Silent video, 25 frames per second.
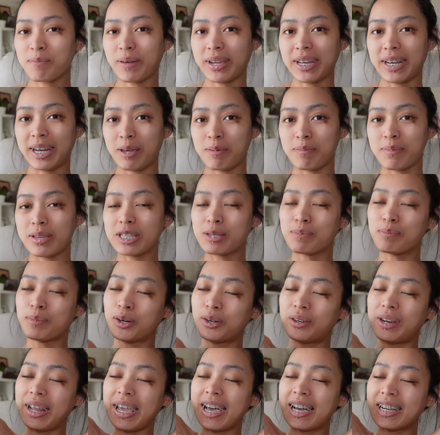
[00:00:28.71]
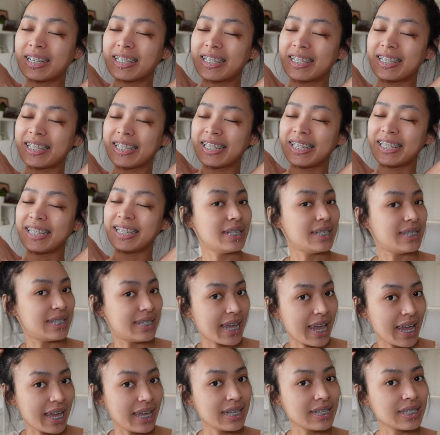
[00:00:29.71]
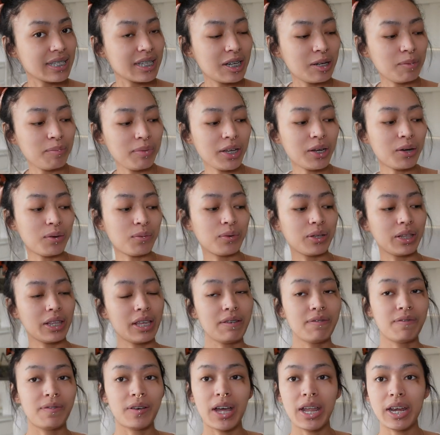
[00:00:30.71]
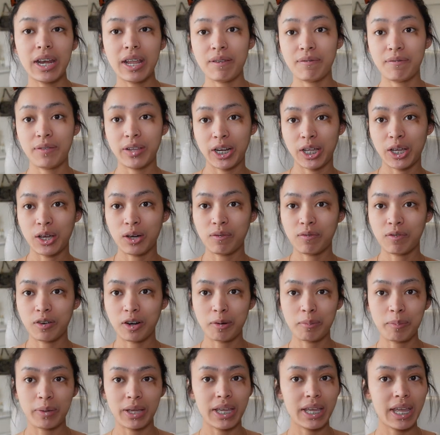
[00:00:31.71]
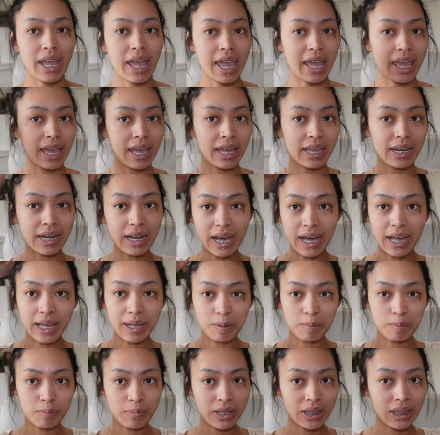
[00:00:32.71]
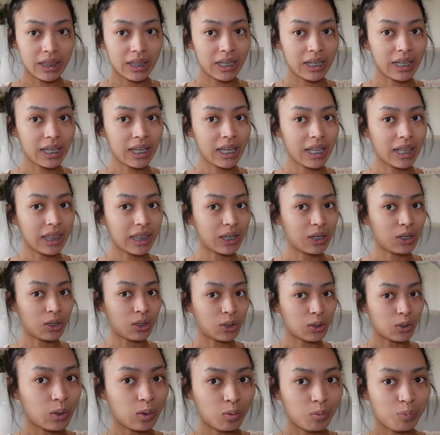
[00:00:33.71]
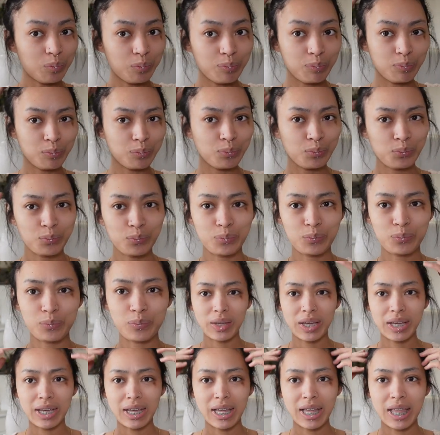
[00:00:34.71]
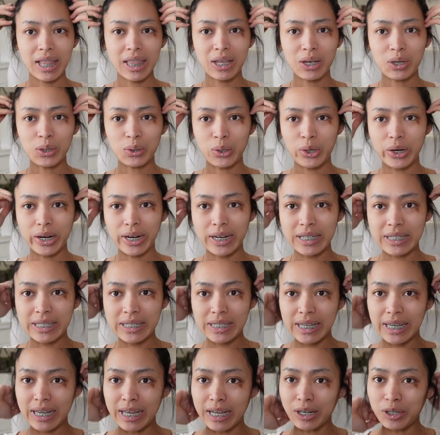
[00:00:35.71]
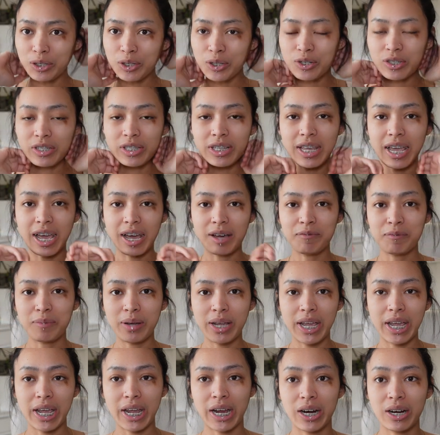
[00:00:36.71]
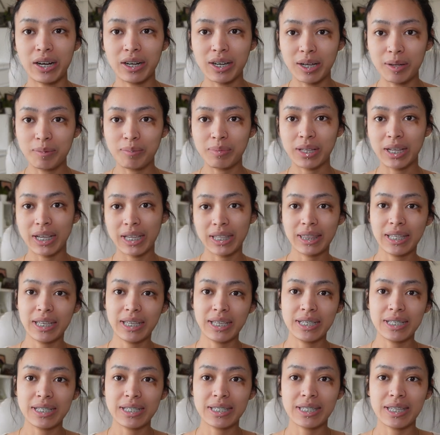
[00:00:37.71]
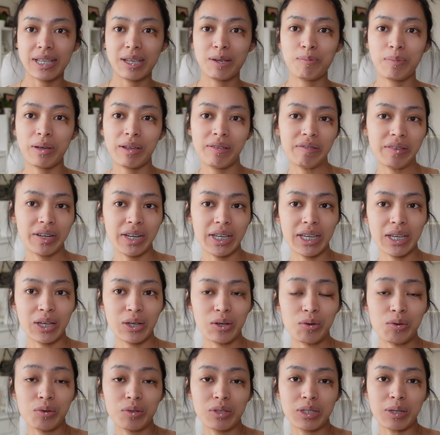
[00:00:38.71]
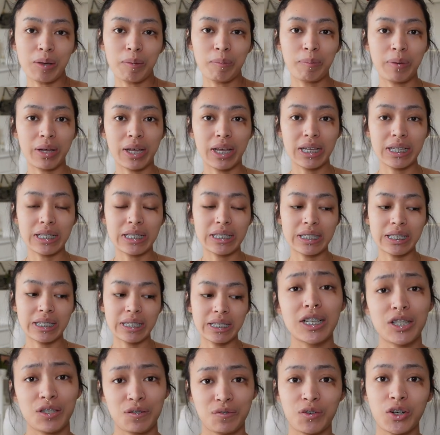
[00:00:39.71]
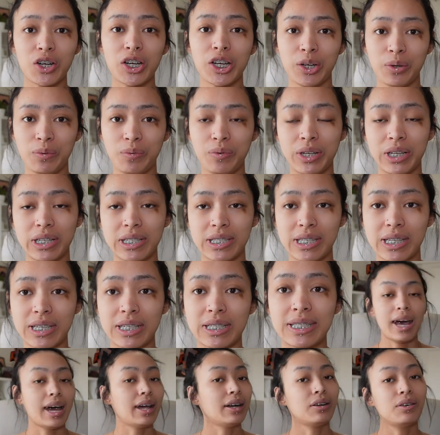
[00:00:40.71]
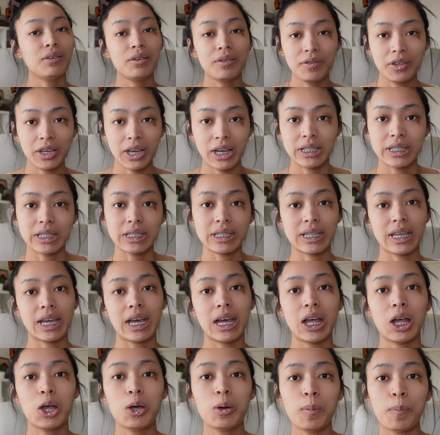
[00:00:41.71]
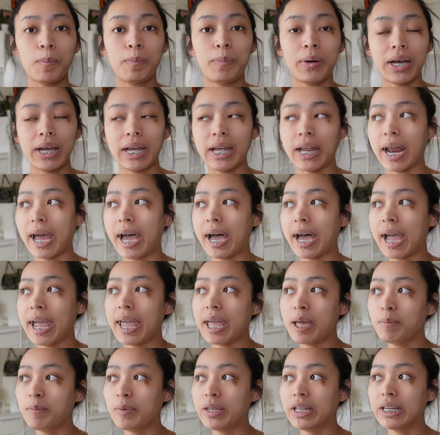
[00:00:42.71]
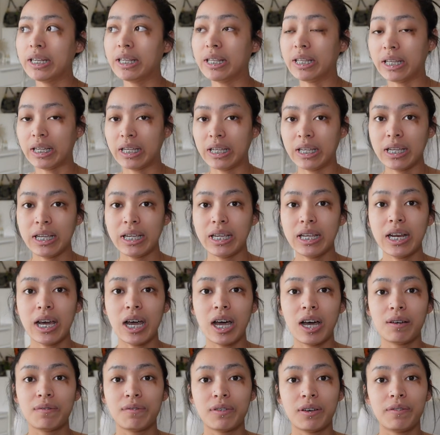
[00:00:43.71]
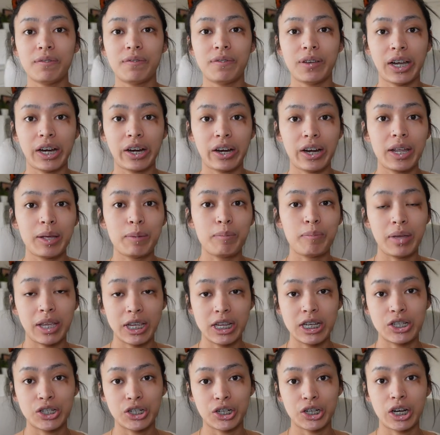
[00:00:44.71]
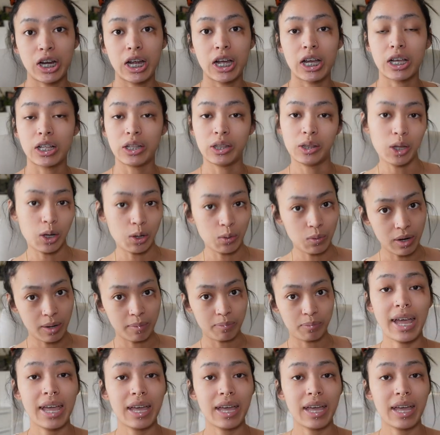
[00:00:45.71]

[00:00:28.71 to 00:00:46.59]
My name is Mo Dioxazine. Today is going to be a really fun video for me and I'm looking a little little crazy. I don't usually have my hair up like this in my videos, but it's for good reason. I don't know if you guys can tell, but I am in need of a very major glow up.